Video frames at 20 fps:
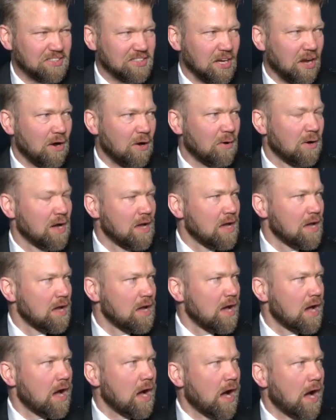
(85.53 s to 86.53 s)
So,
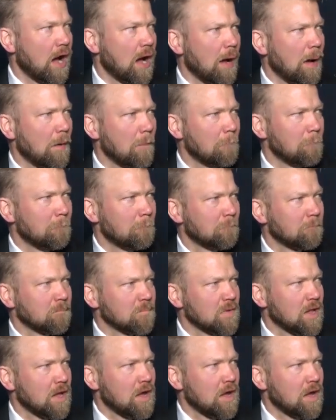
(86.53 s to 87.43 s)
um,